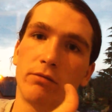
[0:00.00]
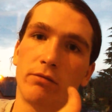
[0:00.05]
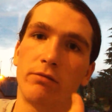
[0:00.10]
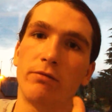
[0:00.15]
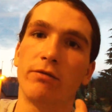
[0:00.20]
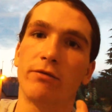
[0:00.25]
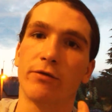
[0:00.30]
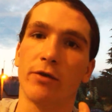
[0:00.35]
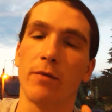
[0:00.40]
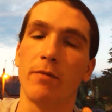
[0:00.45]

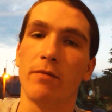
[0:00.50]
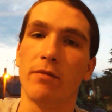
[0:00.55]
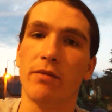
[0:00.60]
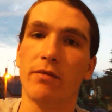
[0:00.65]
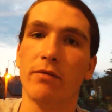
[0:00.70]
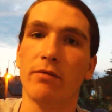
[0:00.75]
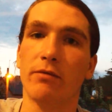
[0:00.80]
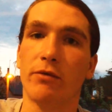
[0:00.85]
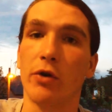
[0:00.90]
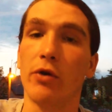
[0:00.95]
from
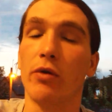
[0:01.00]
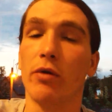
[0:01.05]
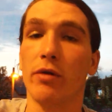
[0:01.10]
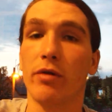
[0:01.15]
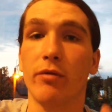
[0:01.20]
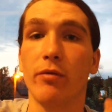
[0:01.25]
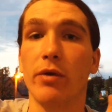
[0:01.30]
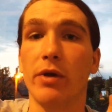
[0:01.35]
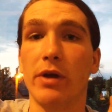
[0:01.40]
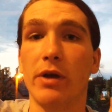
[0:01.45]

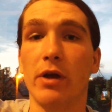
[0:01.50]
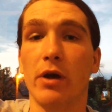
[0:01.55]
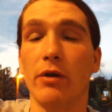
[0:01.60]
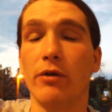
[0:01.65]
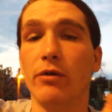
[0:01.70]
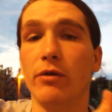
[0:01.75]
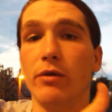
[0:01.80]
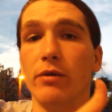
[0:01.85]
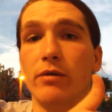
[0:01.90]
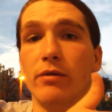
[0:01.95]

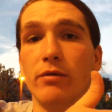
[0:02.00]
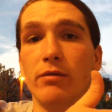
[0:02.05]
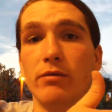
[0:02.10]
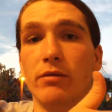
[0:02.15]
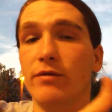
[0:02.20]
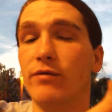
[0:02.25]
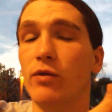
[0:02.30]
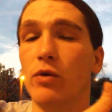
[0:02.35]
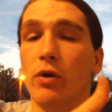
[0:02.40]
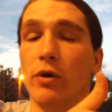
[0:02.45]
300
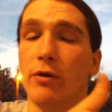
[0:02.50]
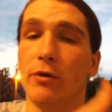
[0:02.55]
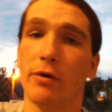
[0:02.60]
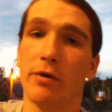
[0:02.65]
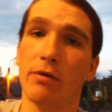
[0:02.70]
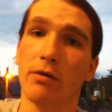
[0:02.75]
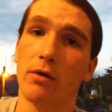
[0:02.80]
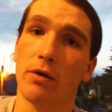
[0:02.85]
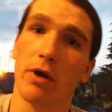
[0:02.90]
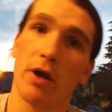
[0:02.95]
to 400,
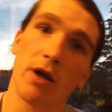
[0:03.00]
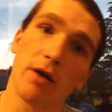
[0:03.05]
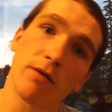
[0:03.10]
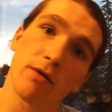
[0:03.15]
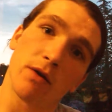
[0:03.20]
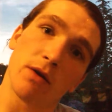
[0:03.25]
okay?